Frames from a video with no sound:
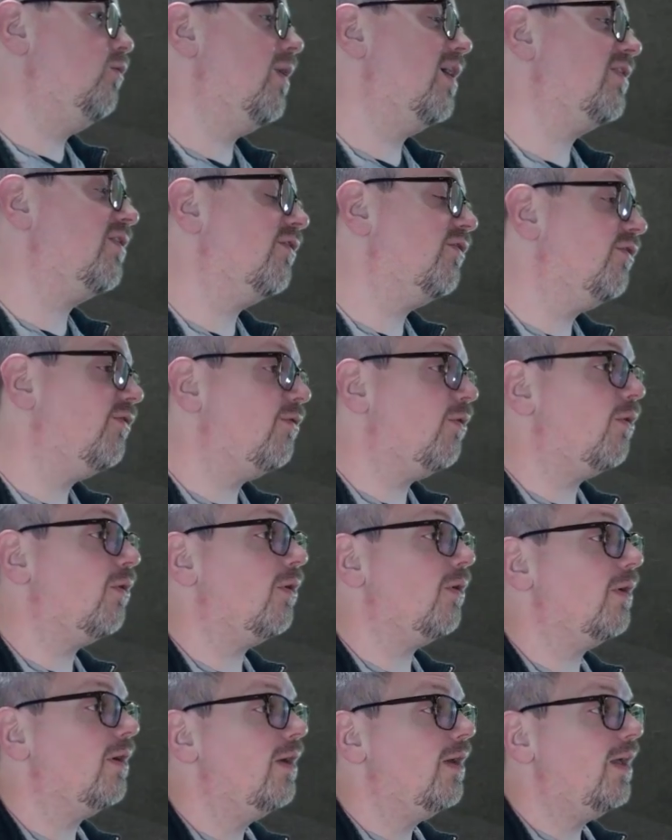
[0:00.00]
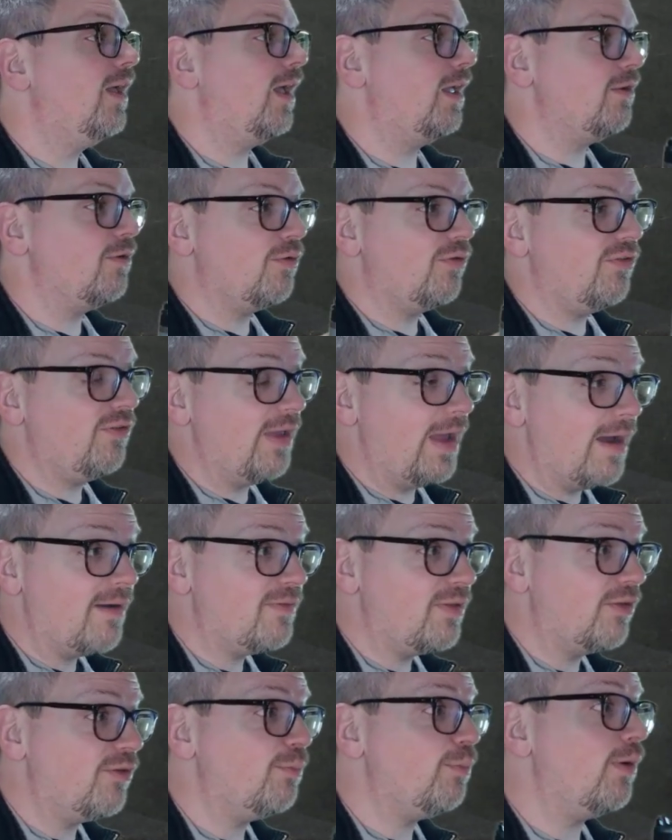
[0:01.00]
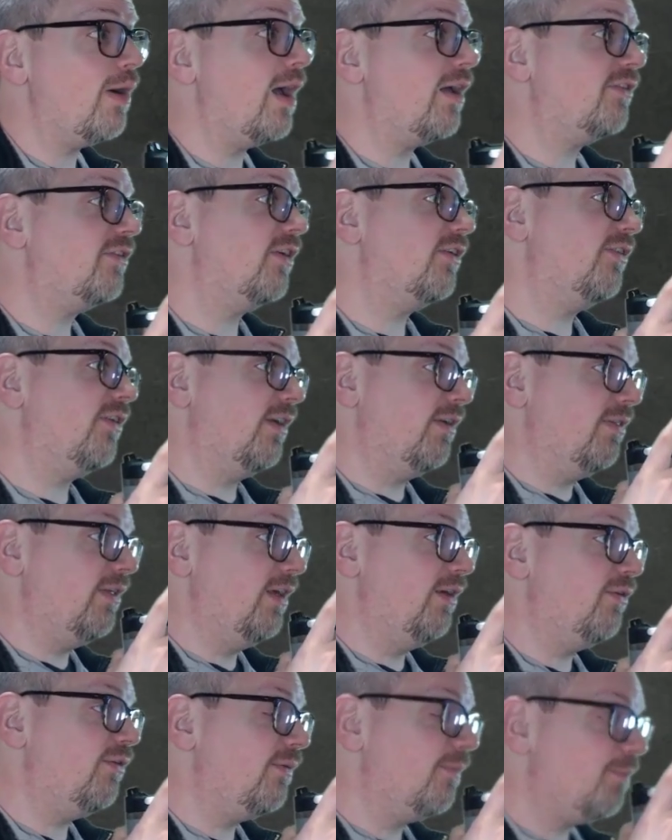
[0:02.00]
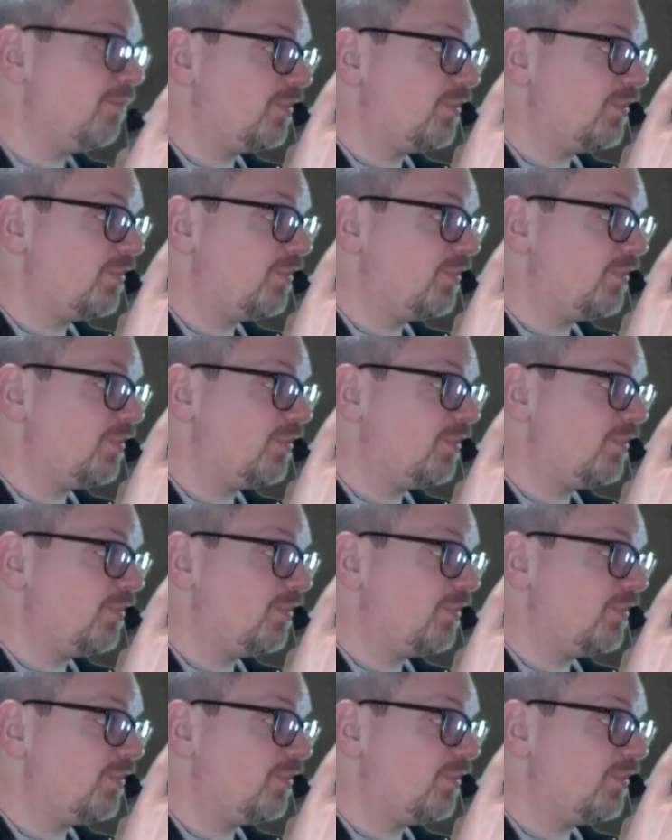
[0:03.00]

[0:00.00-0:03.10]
at the store and your staff that's processing these.